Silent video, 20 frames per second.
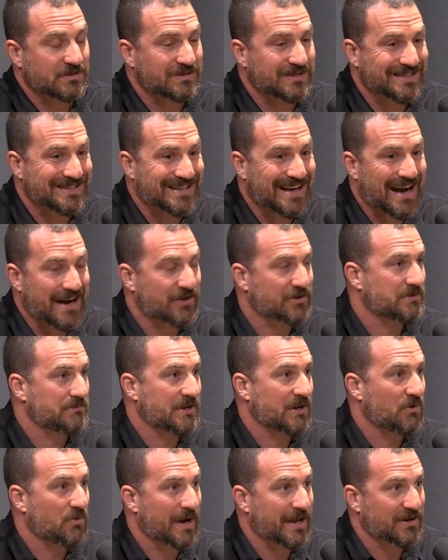desire to
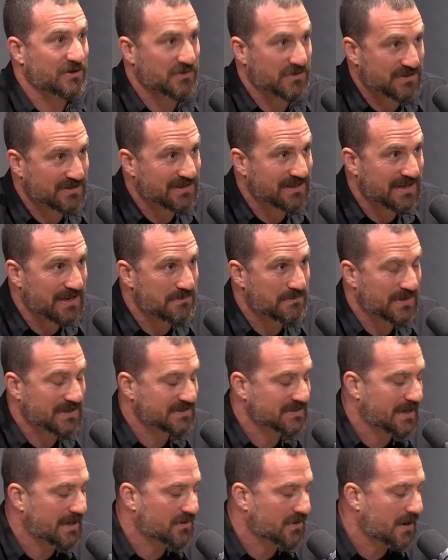be awake or asleep,
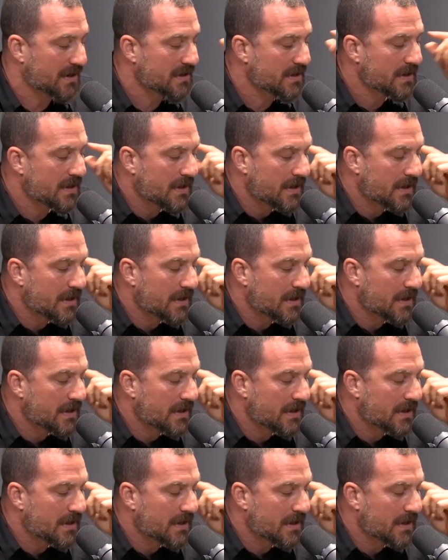etc.